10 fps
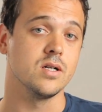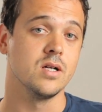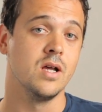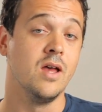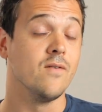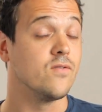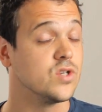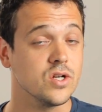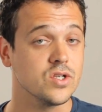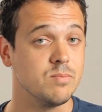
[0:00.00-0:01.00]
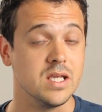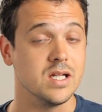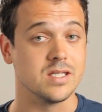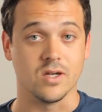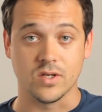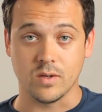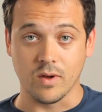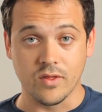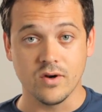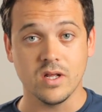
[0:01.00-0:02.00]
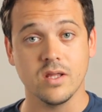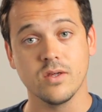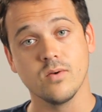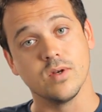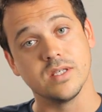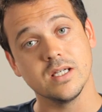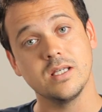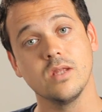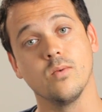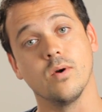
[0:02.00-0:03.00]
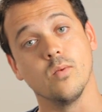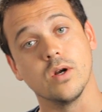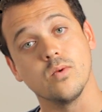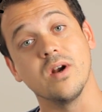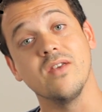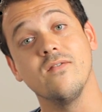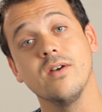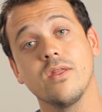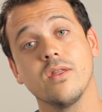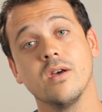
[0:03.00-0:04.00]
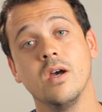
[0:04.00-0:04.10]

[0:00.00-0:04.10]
For shutter speed, it starts at 1/30th, 1/60th, 1/125th,